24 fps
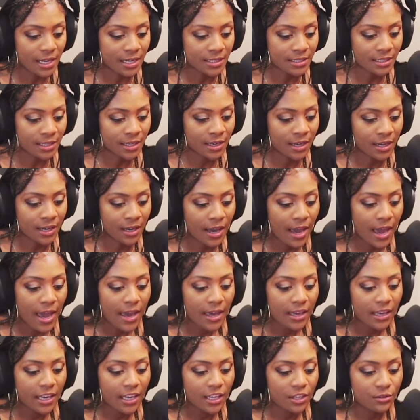asking,
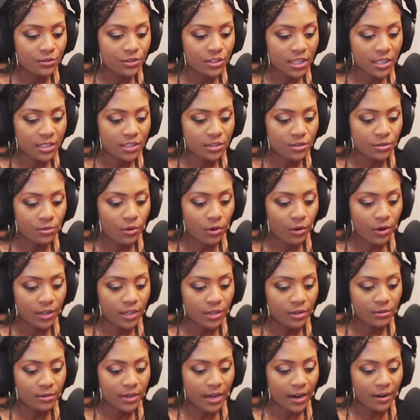can you just do
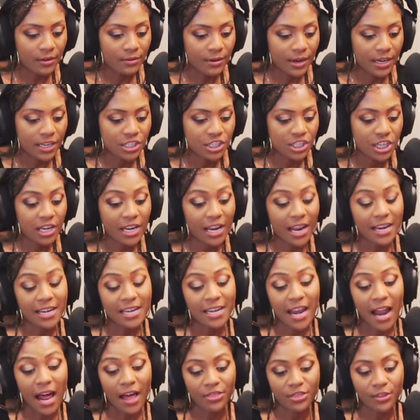audio narration and
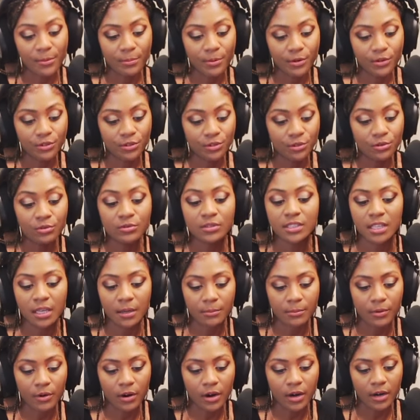not the producing
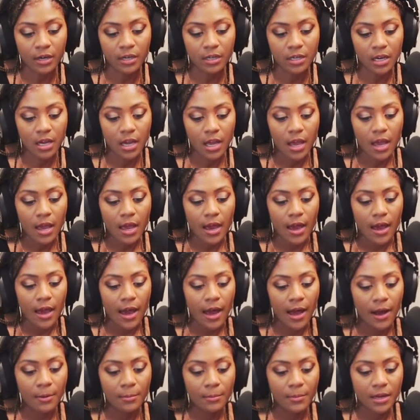part?
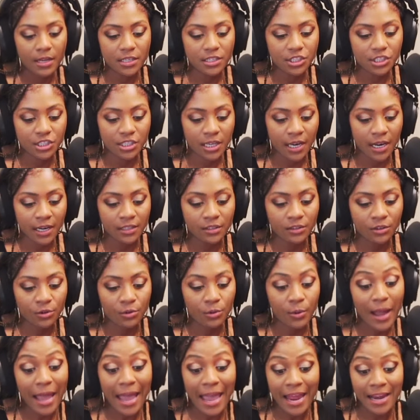How much
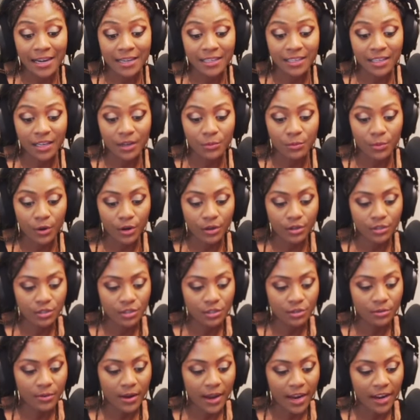technical editing work do
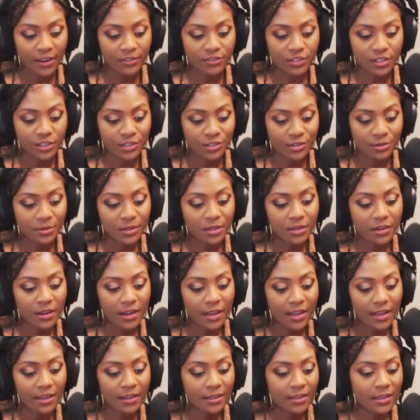you have to do in
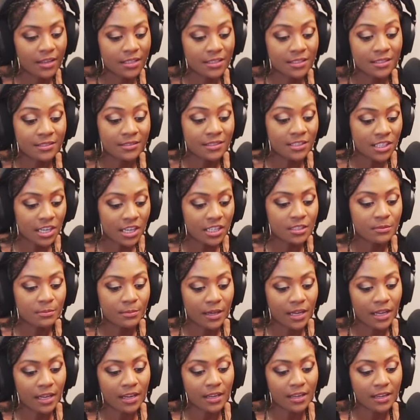in just
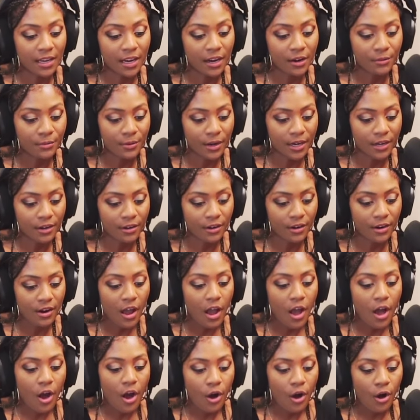being a narrator?
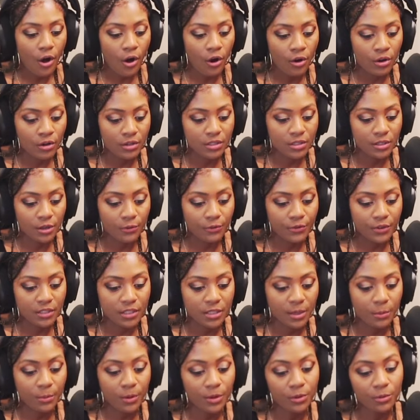also for
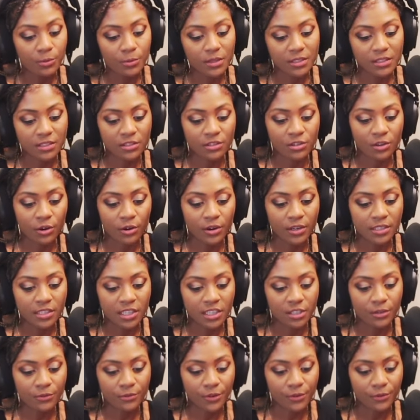someone who wants to
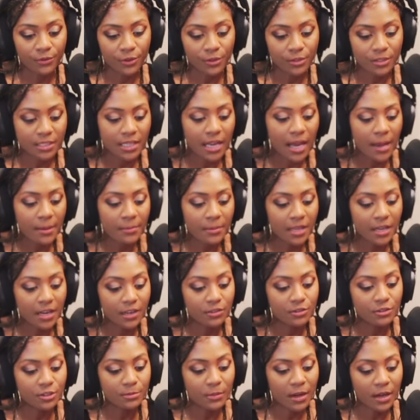audition for the first time can i
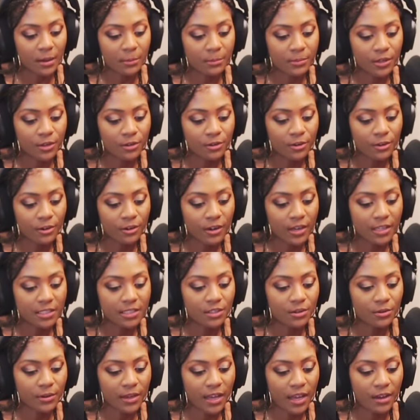use my computer is
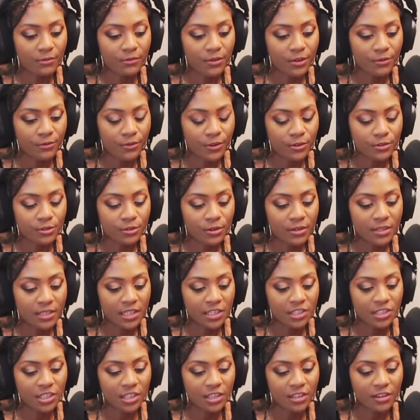it okay for the first
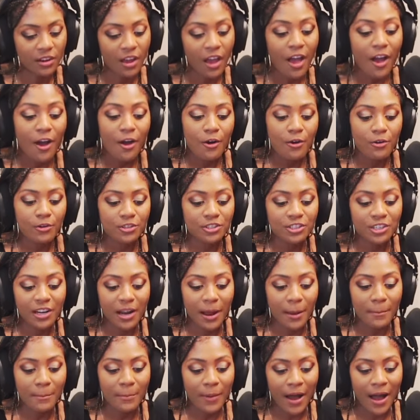audition or should
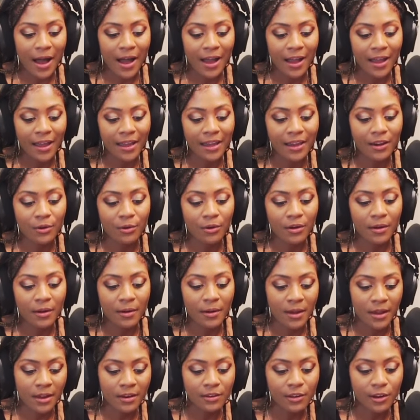i buy
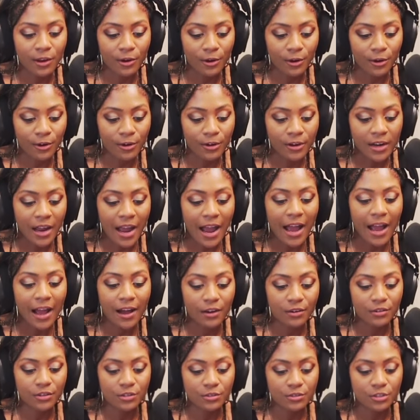and learn
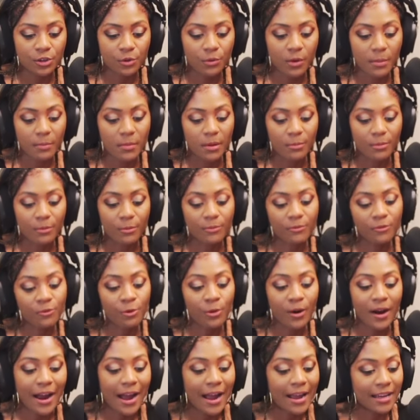how to use equipment
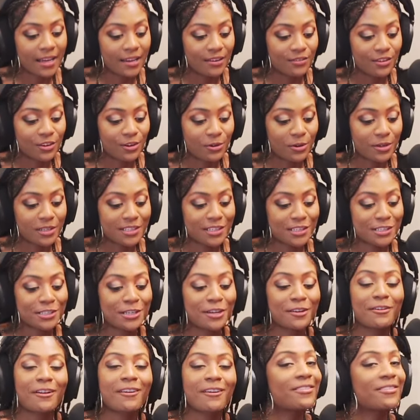before I even
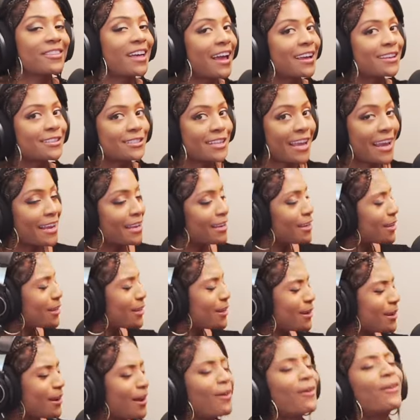audition? that is a
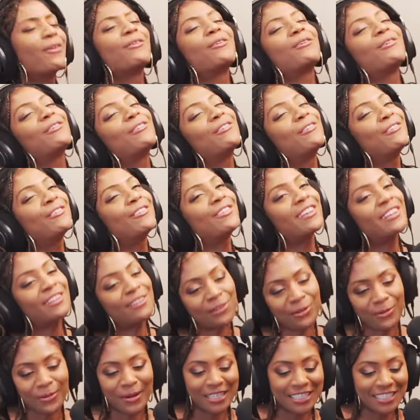
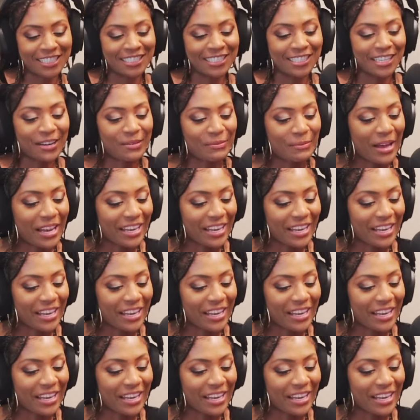loaded question,